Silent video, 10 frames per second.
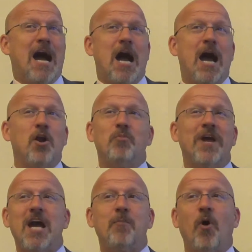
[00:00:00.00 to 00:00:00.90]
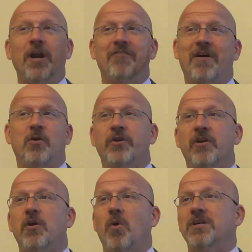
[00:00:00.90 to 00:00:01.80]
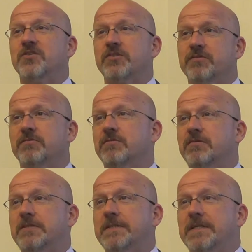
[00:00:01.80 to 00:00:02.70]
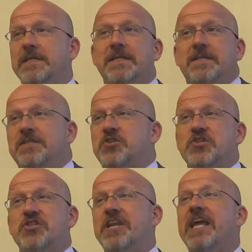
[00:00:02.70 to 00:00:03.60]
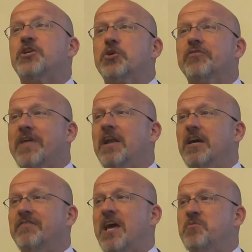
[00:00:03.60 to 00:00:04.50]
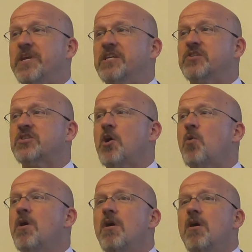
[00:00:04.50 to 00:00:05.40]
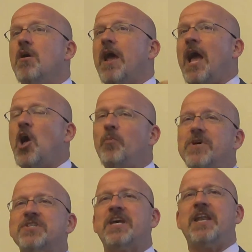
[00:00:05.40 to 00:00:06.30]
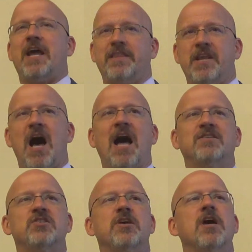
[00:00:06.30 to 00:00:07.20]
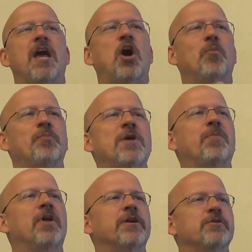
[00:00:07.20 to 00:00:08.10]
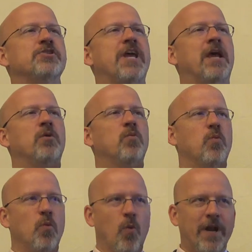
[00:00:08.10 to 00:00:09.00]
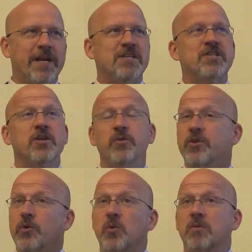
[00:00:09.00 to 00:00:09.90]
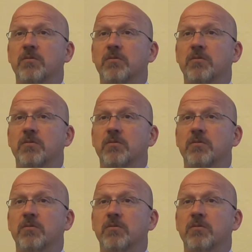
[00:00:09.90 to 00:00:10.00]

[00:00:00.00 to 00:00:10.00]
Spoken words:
I don't pick up on it if I only heard it once. That's just the nature of that beast. So help us connect the dots. Help people understand what it is that you do